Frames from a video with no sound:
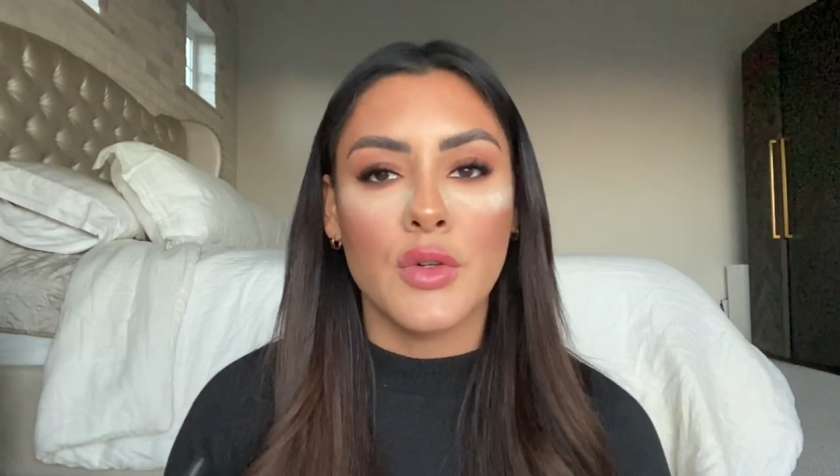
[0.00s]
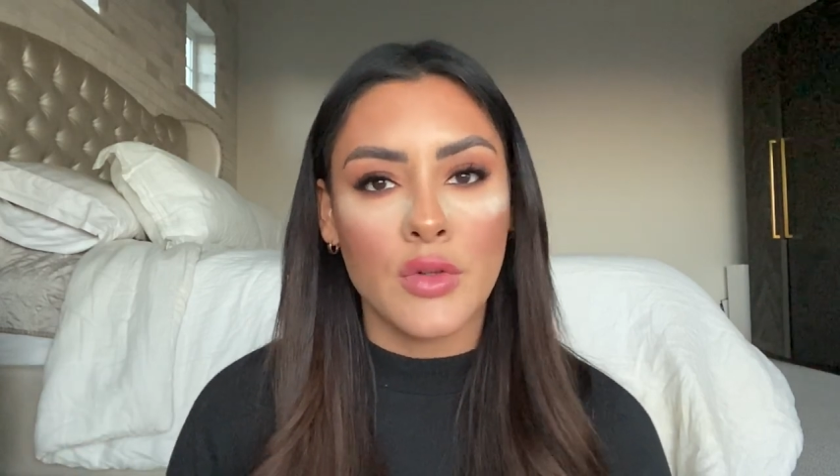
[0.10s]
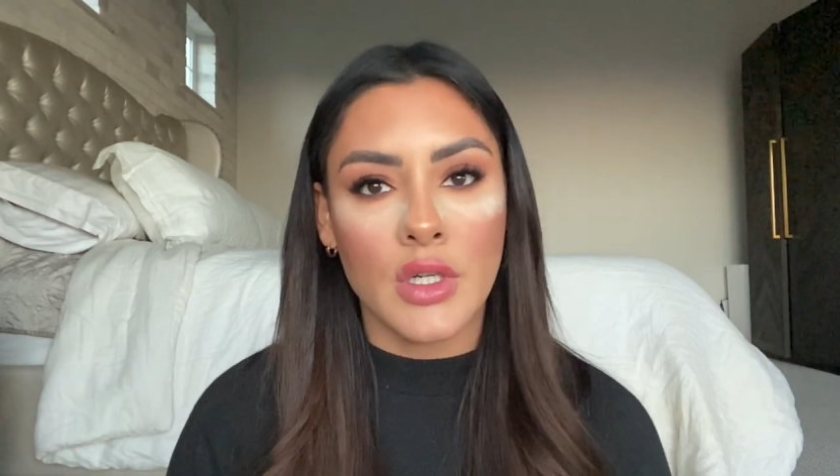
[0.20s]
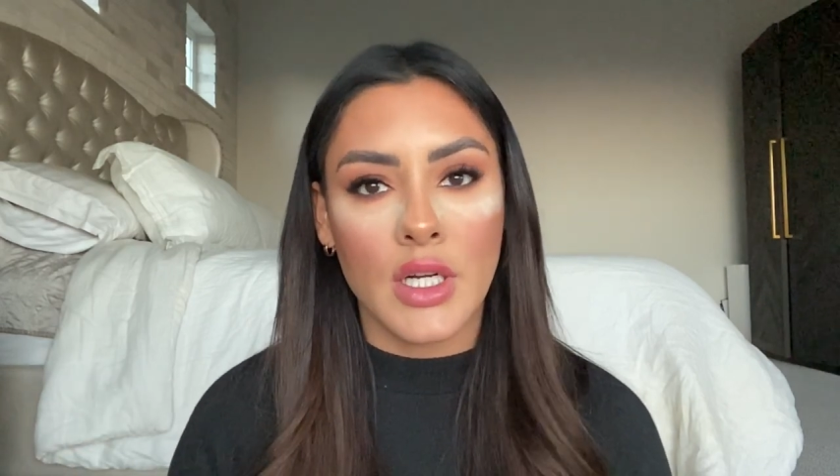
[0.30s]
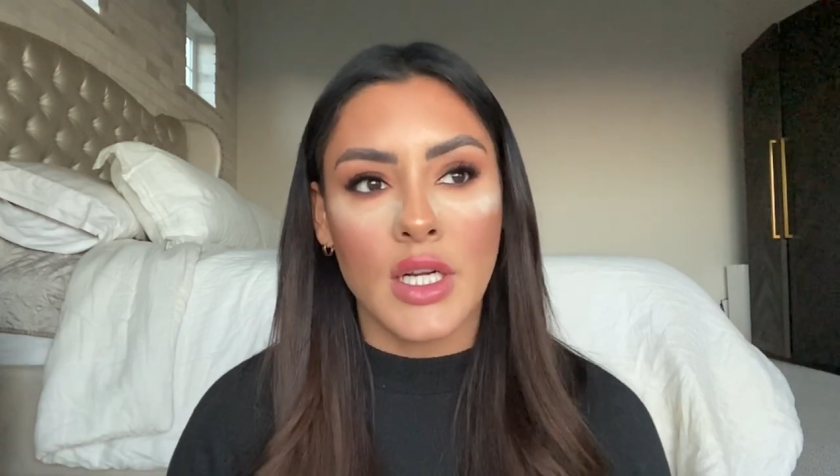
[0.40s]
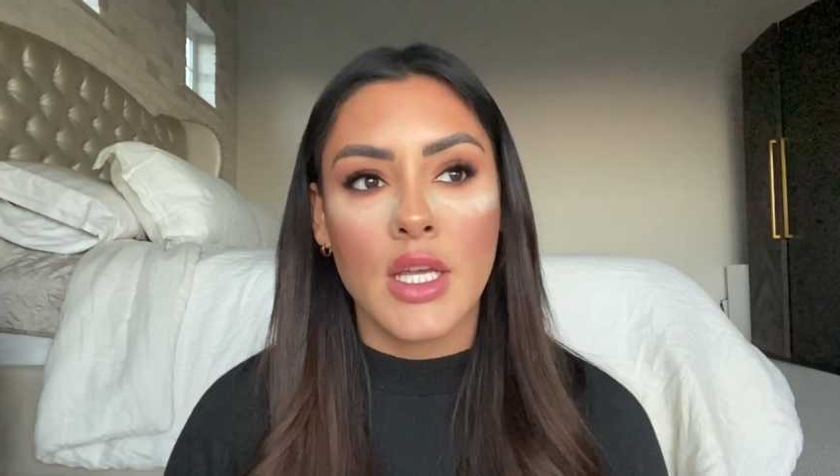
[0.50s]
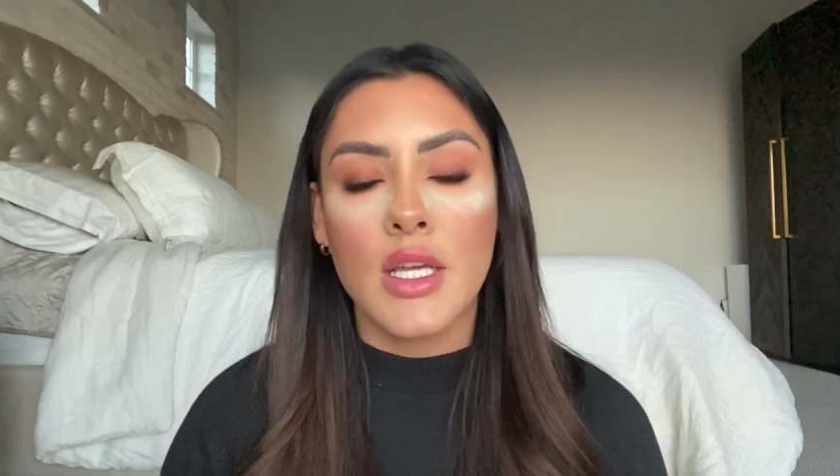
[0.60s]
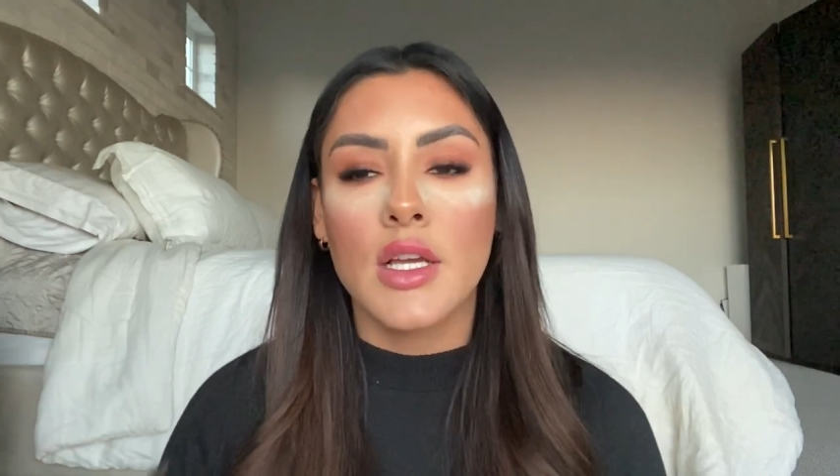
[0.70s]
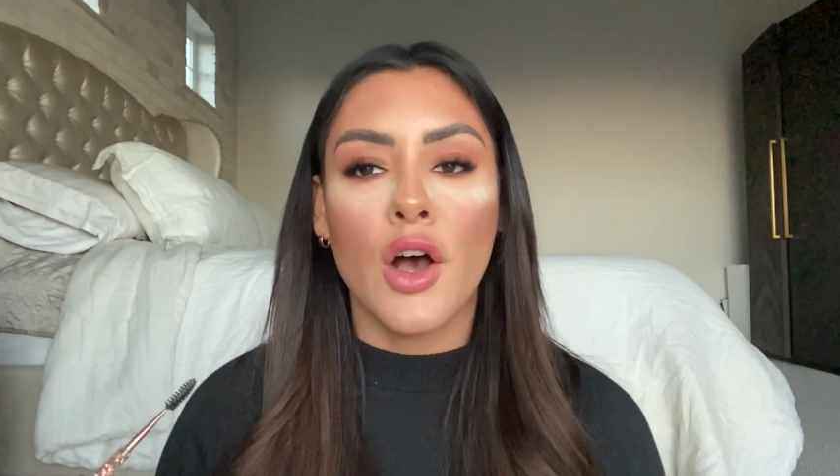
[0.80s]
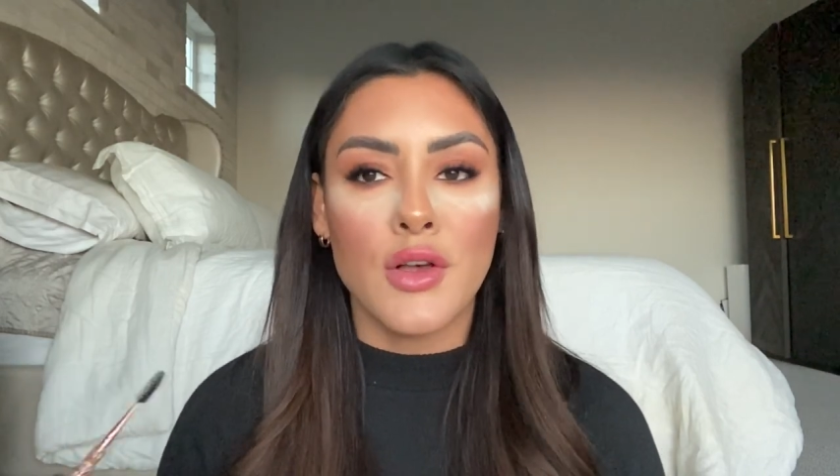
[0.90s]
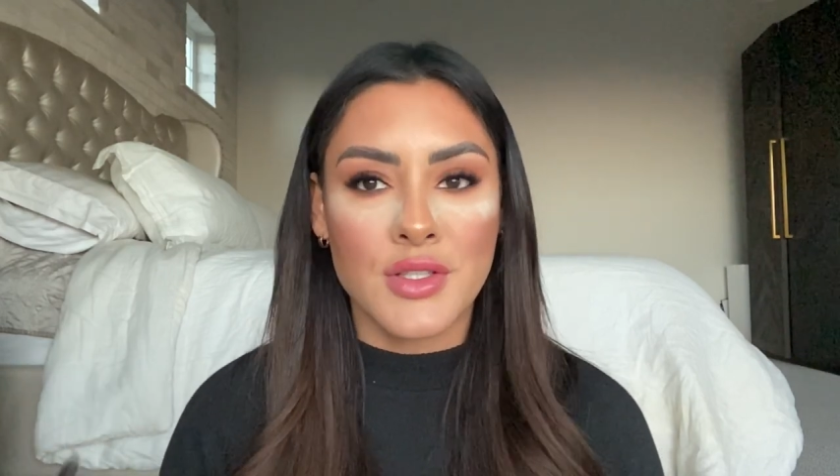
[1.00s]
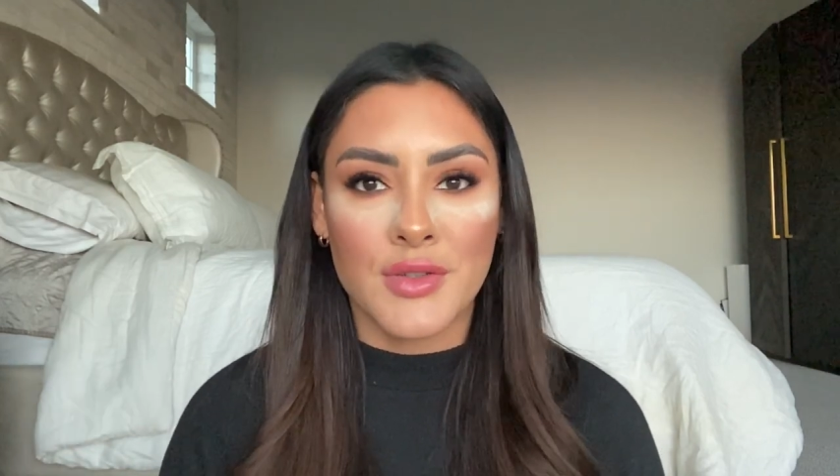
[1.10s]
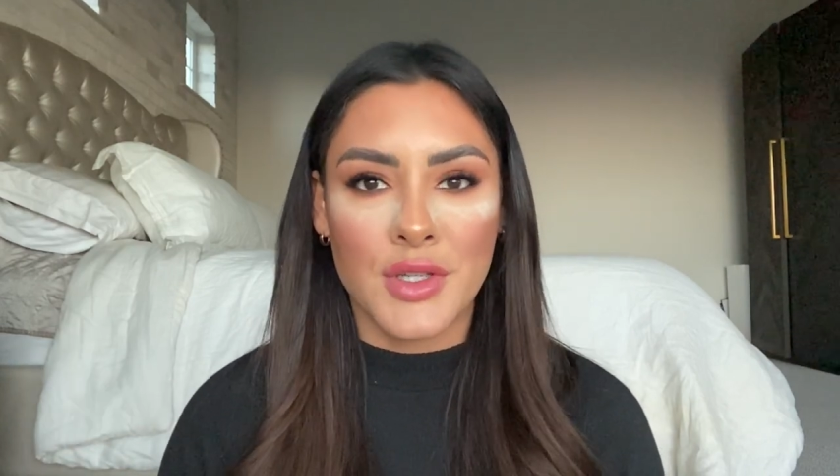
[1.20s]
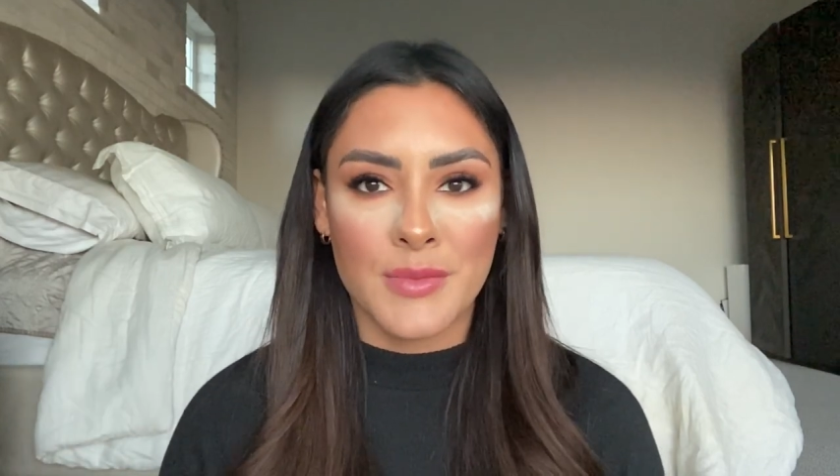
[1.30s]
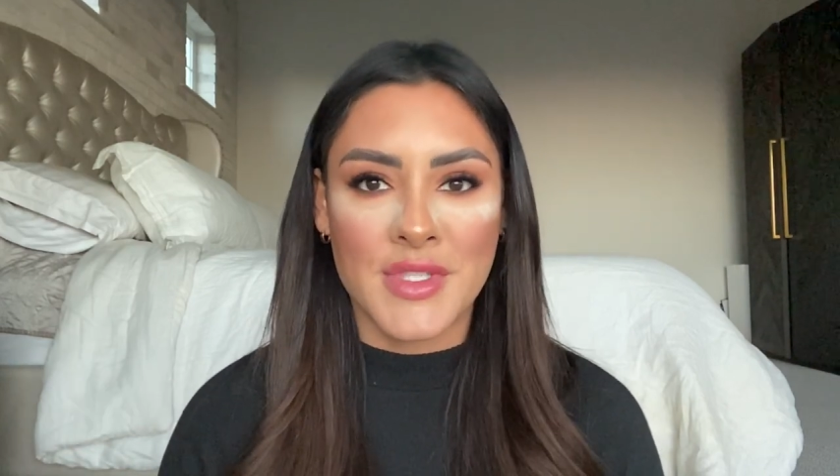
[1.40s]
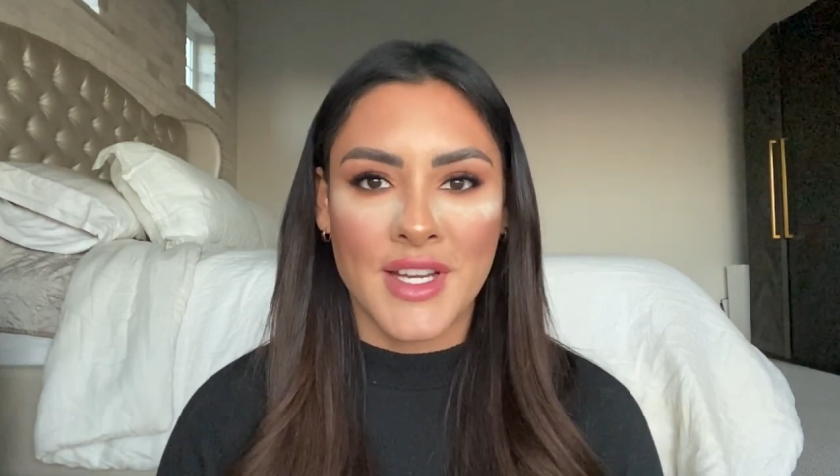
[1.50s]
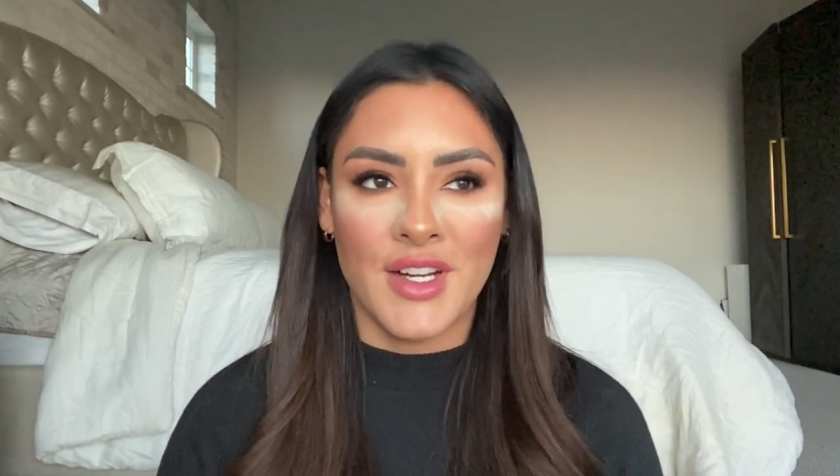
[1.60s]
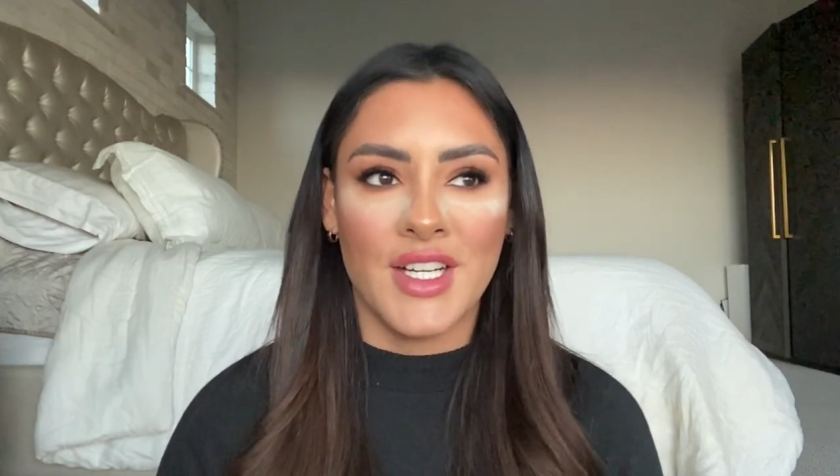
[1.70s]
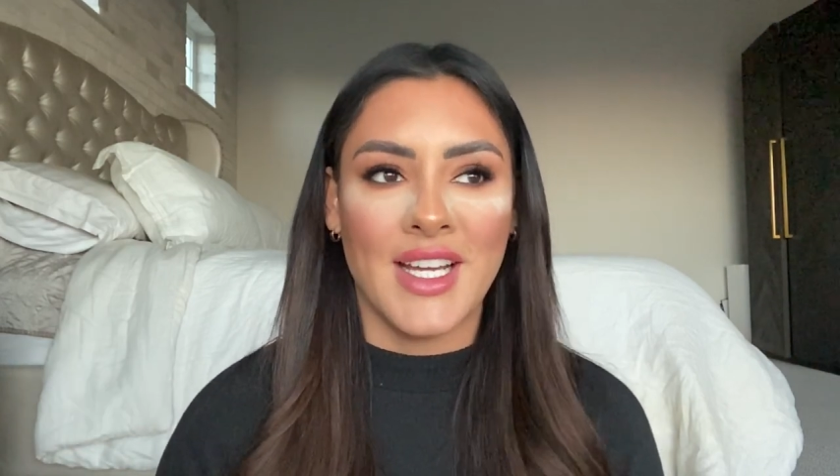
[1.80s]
or also your mascara.